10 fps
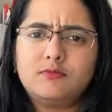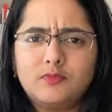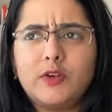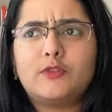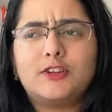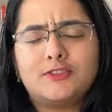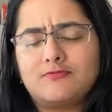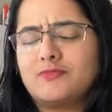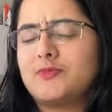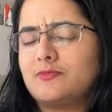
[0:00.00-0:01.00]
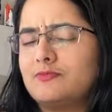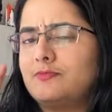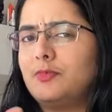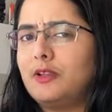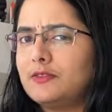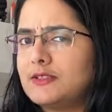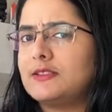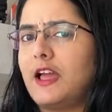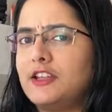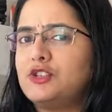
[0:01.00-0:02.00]
there were
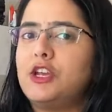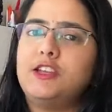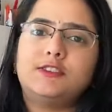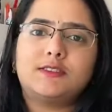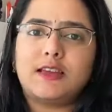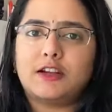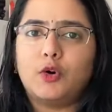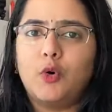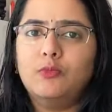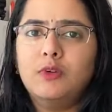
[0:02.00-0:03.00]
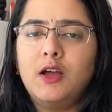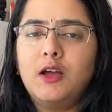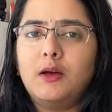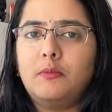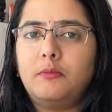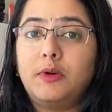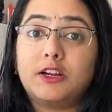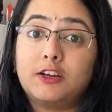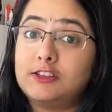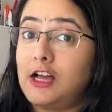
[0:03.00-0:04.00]
slight changes at home, but
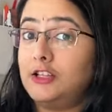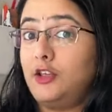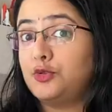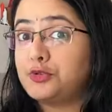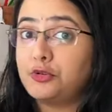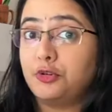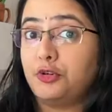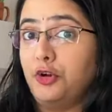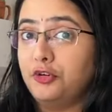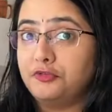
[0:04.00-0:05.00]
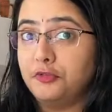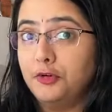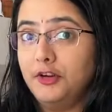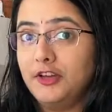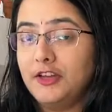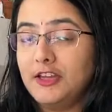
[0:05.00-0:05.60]
her dadi used to cook good food.